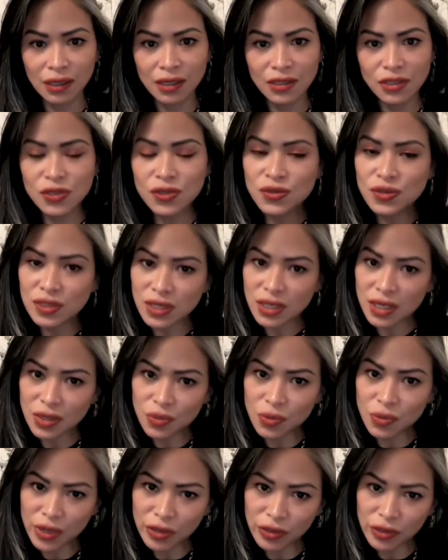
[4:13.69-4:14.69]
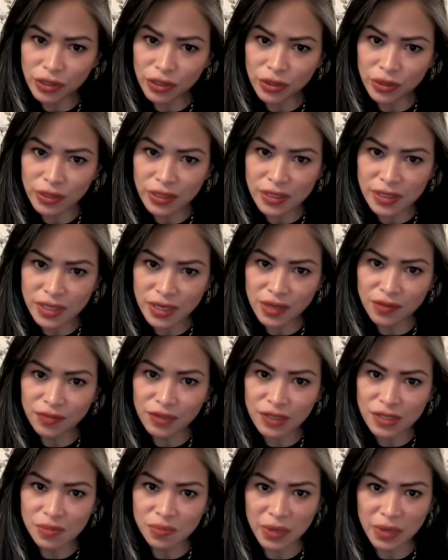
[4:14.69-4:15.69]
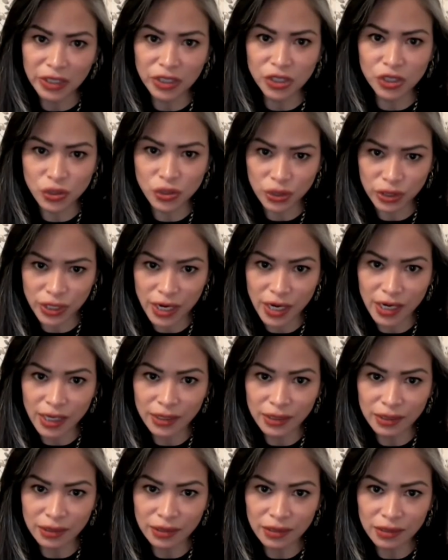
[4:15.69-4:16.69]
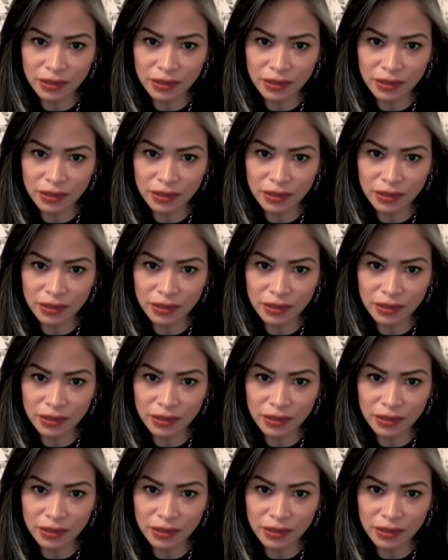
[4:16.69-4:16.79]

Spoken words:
to see whether you can save this marriage or not.